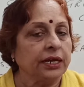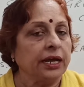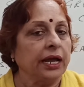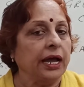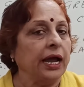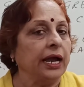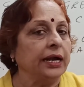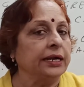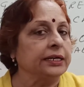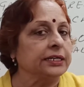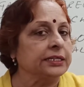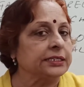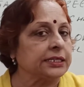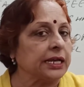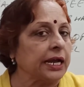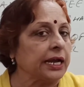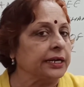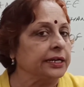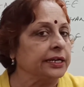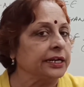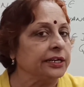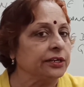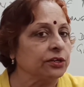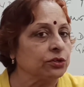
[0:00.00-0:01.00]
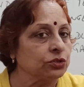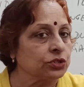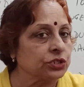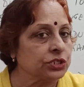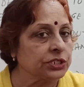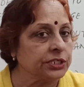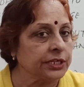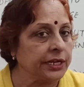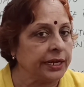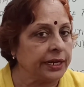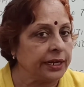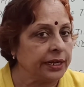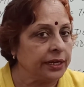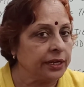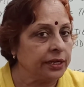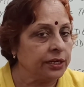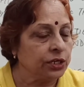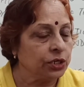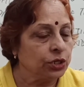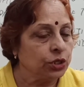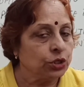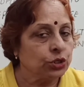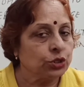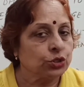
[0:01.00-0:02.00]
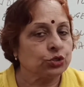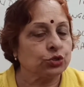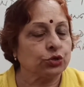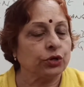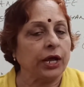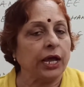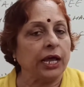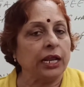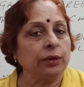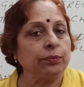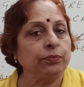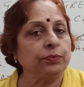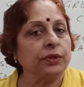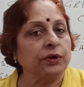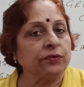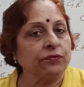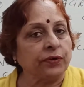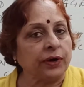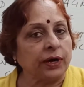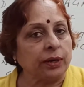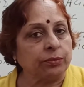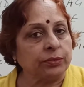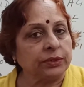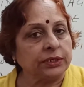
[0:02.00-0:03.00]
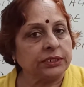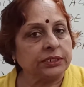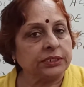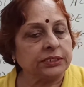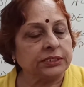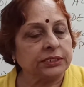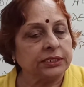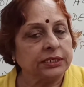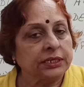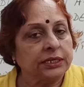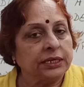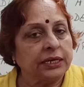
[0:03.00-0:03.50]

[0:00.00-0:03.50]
and decided to stay to help the farmers,